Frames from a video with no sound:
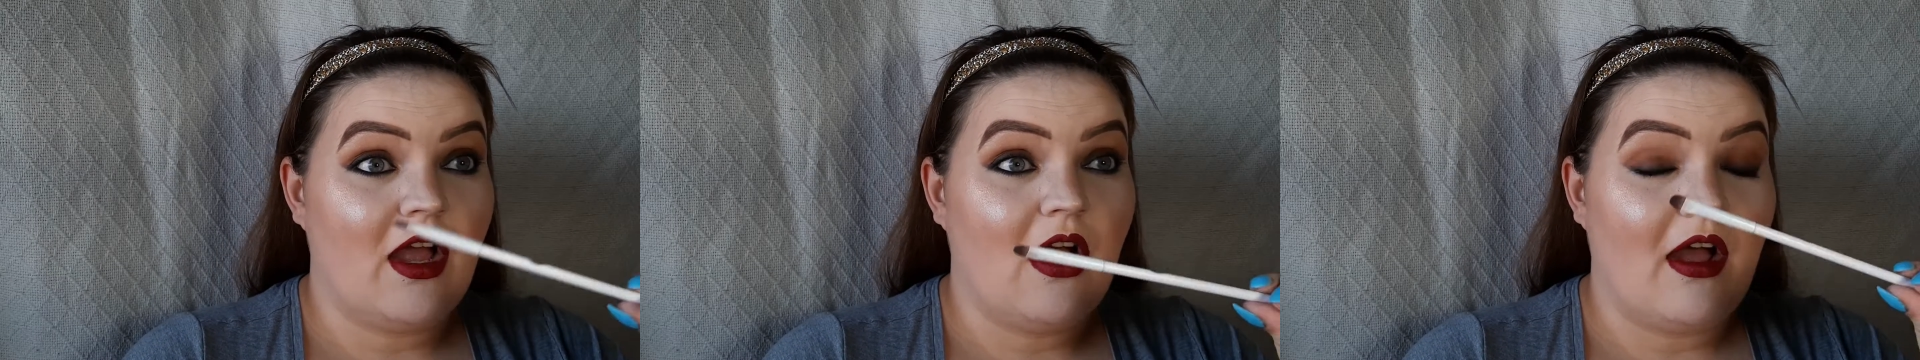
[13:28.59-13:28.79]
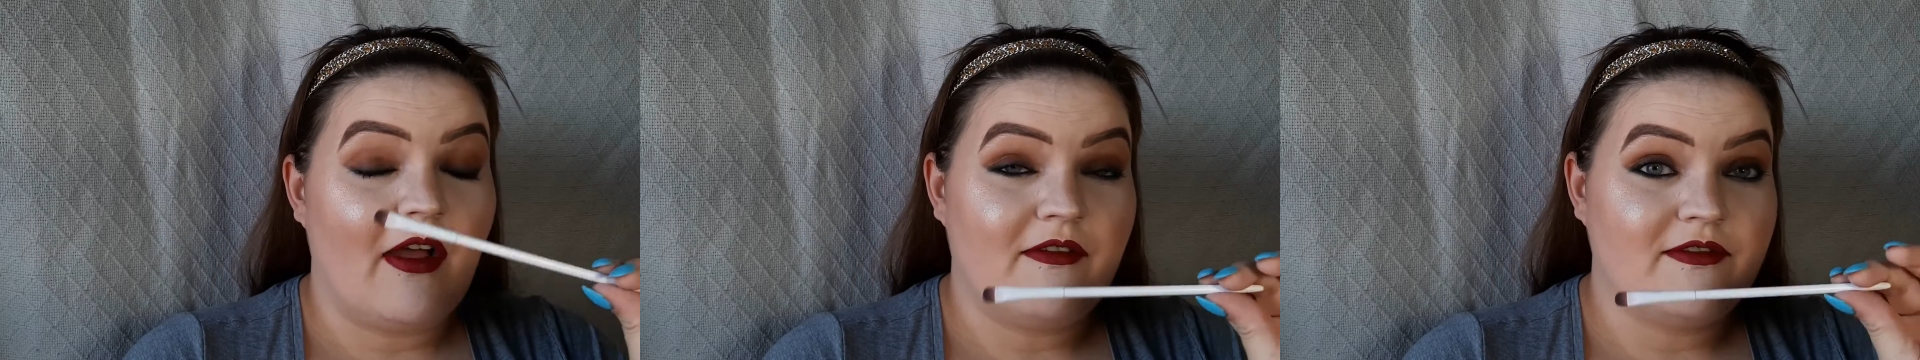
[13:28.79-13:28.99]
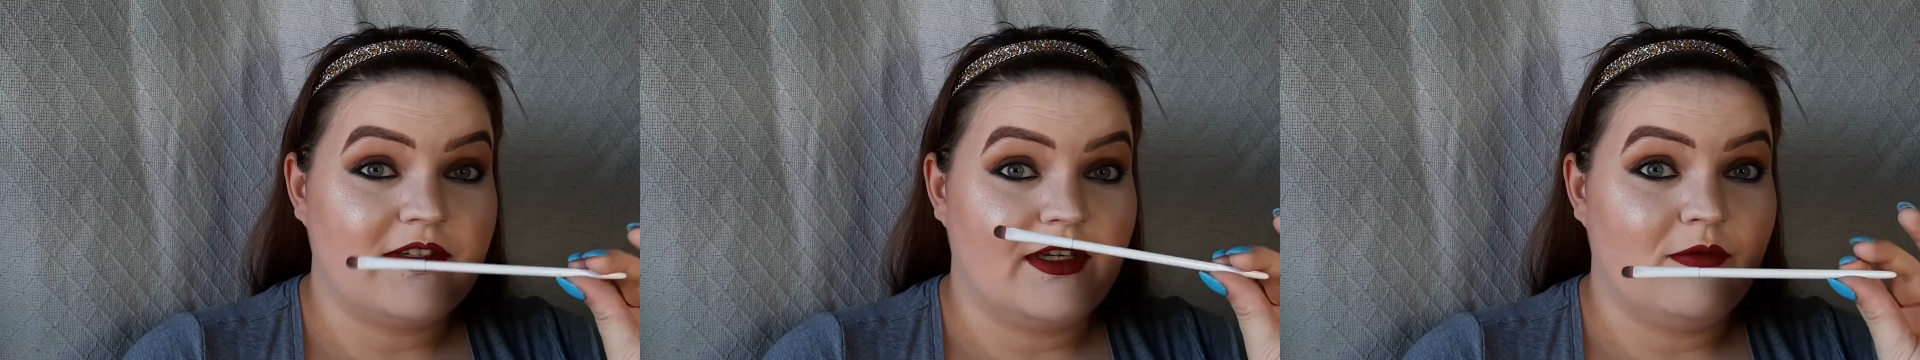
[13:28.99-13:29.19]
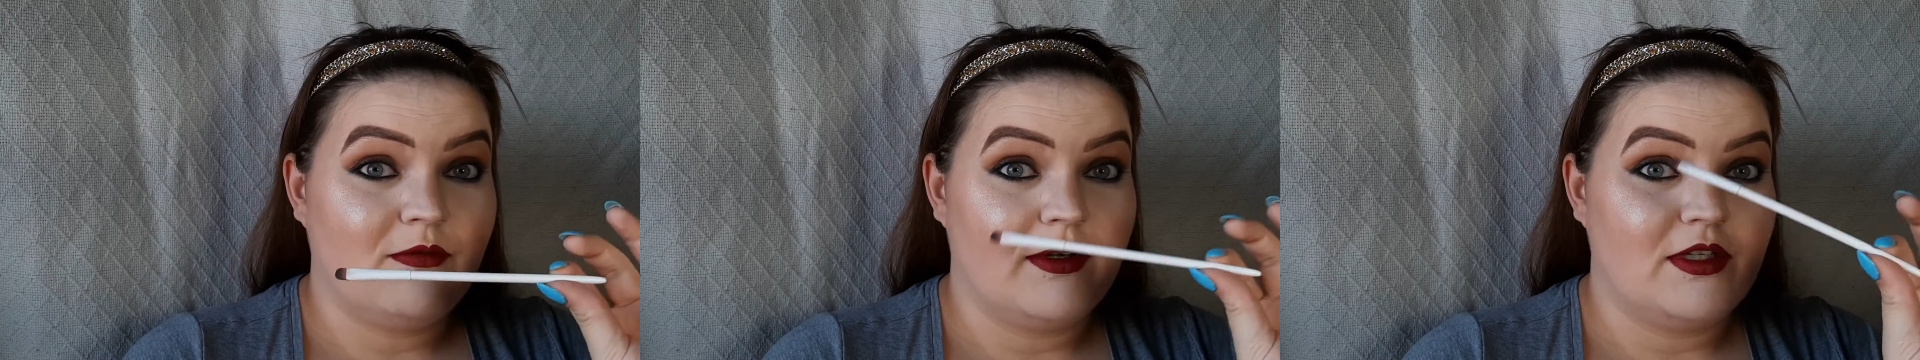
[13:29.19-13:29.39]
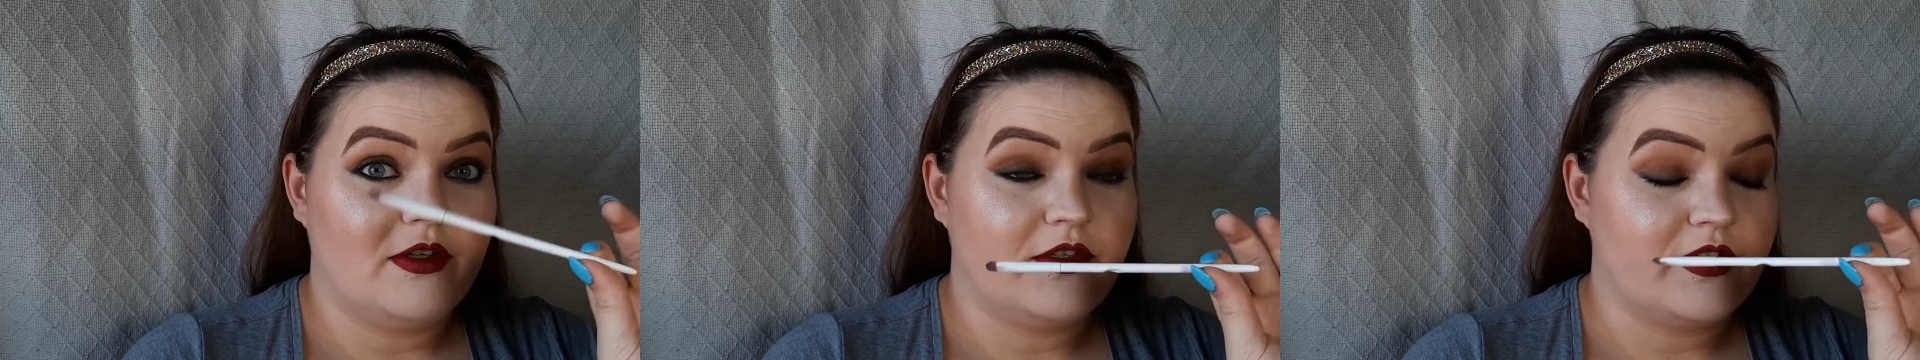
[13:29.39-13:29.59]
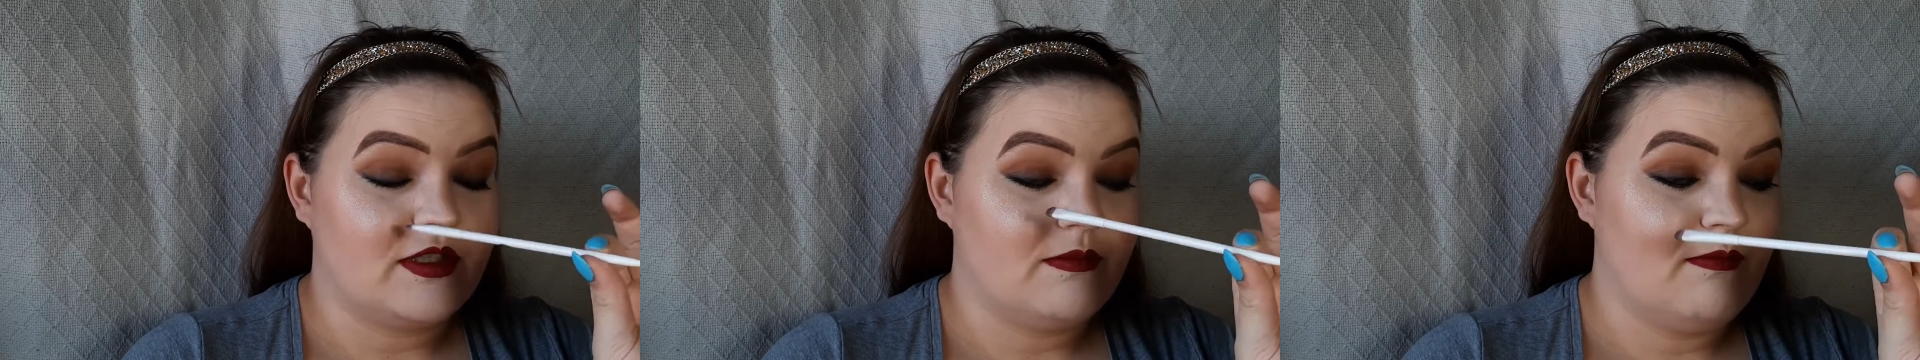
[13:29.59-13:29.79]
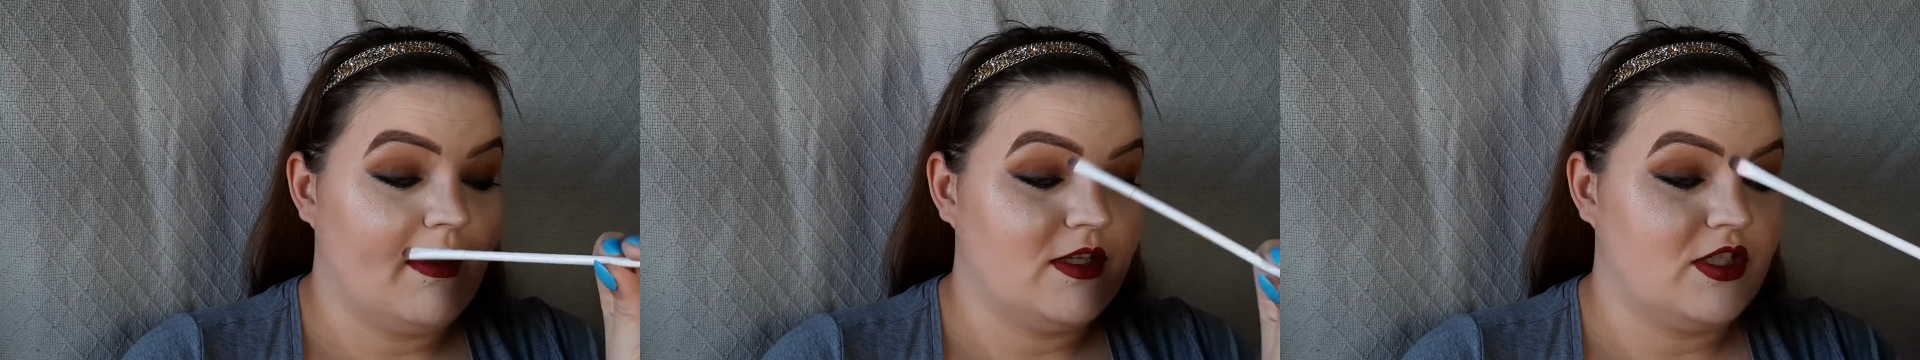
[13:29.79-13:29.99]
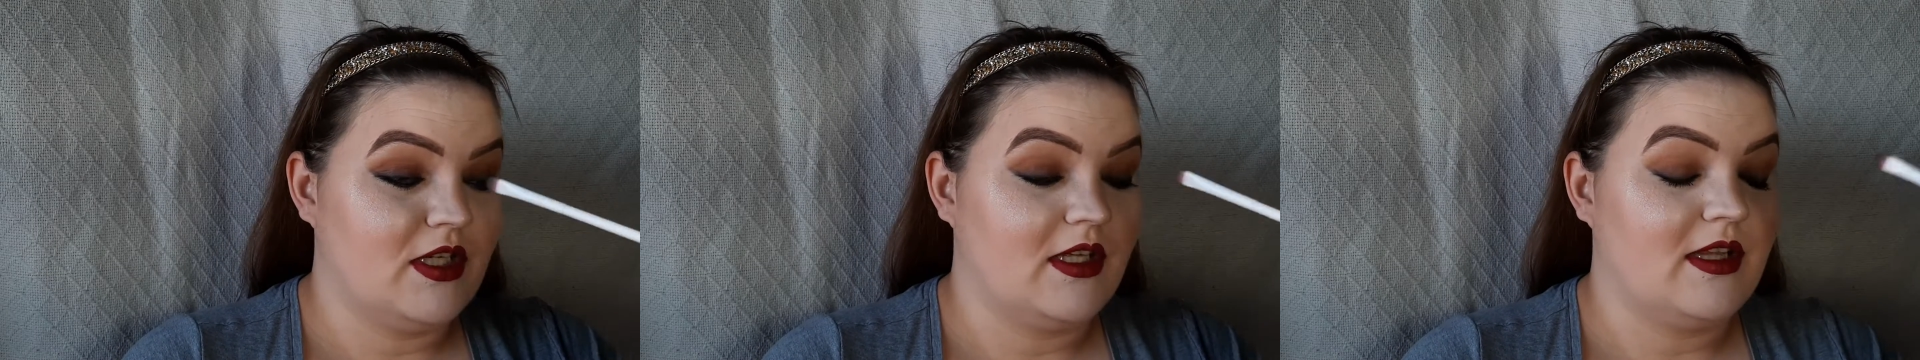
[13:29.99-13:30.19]
often when you're
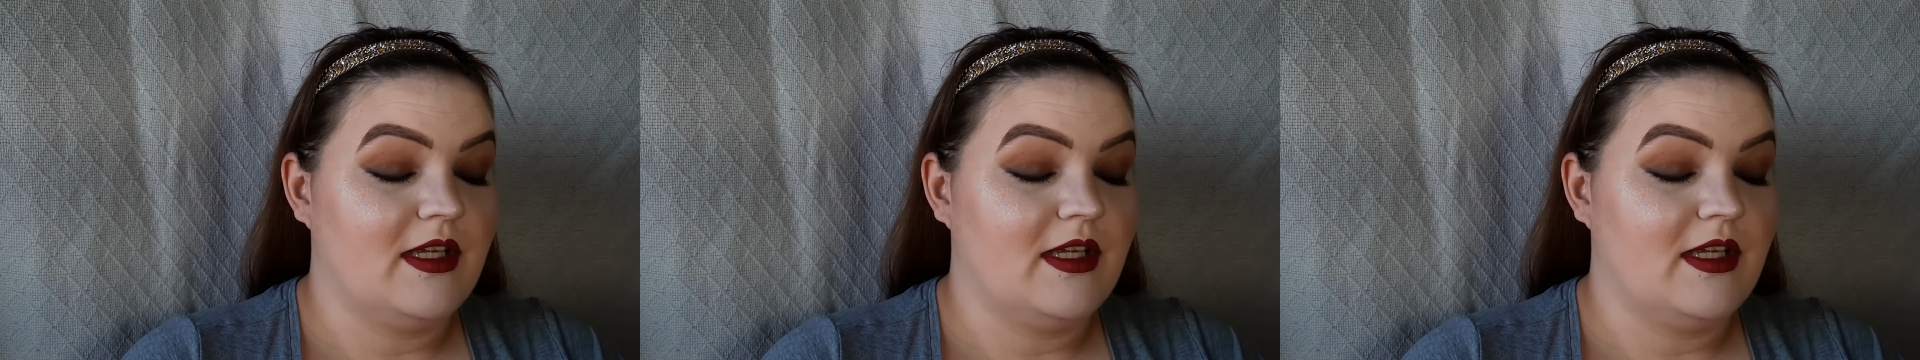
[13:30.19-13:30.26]
smudging.